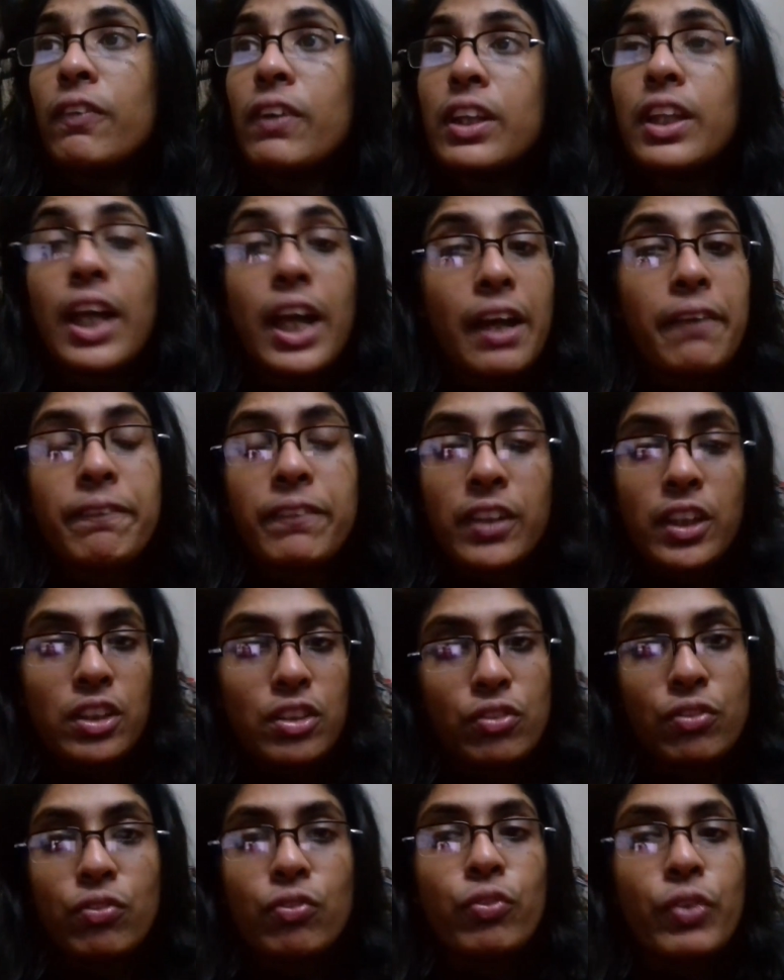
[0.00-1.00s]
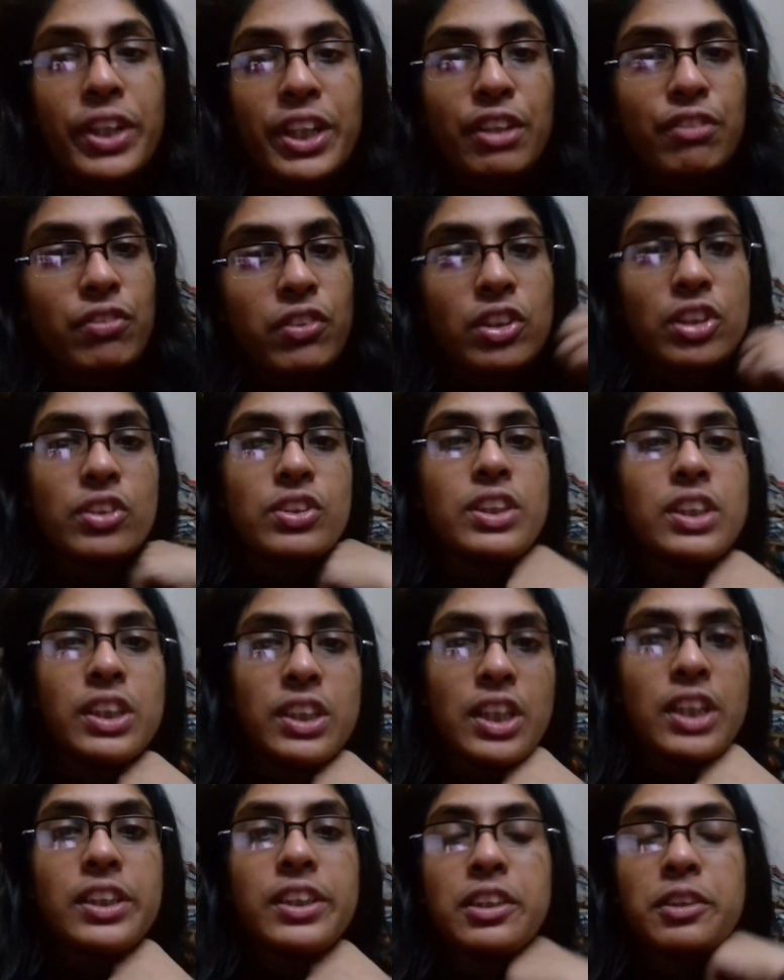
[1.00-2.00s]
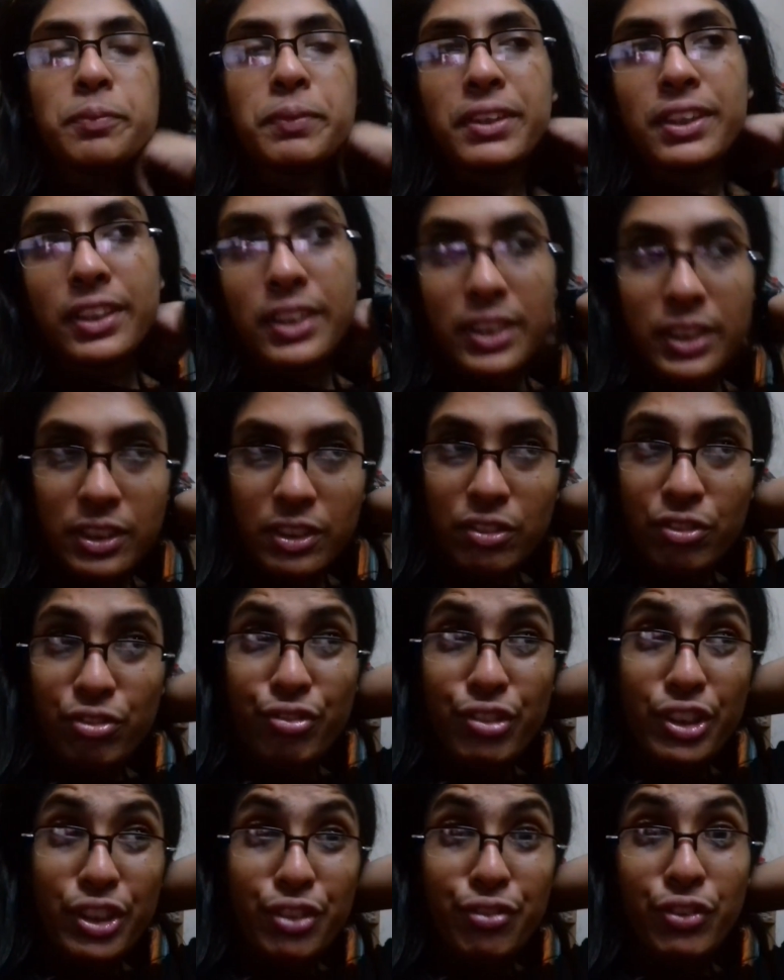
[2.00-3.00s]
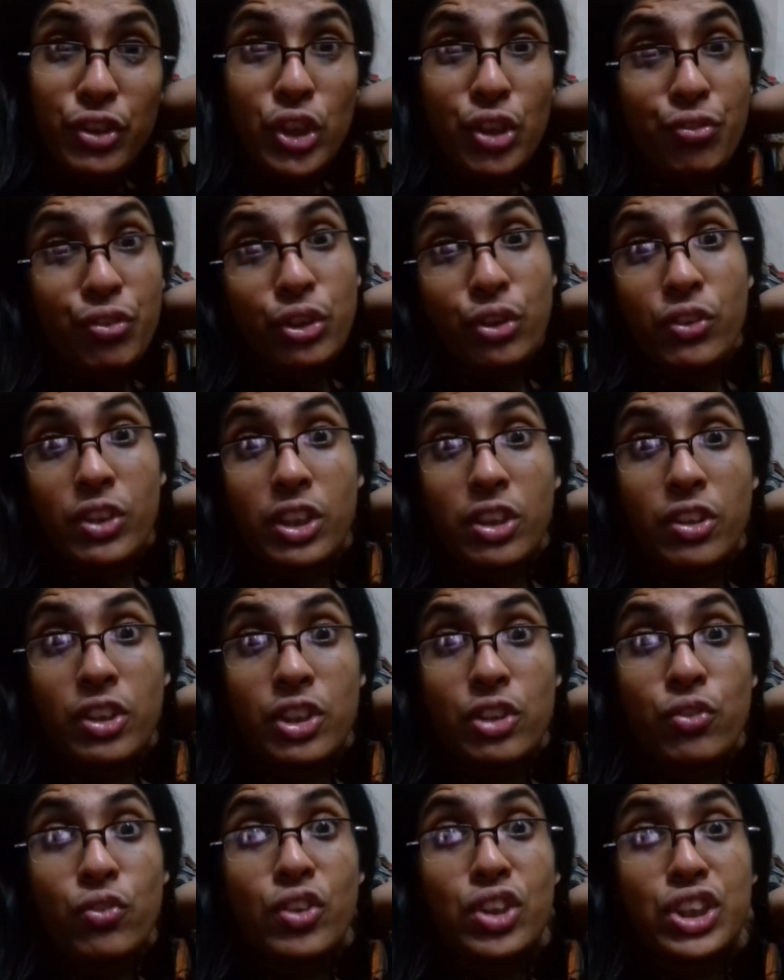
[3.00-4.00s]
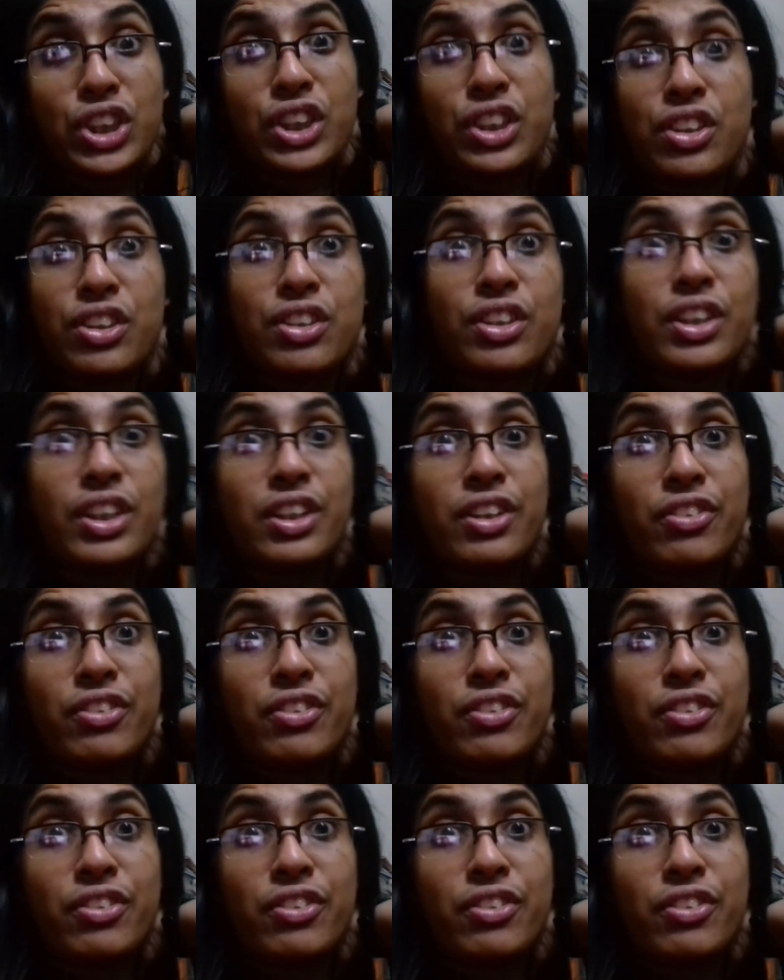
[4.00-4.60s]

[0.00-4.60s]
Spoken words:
Well, I'm not waiting for your suggestions because very few of you are going to watch it,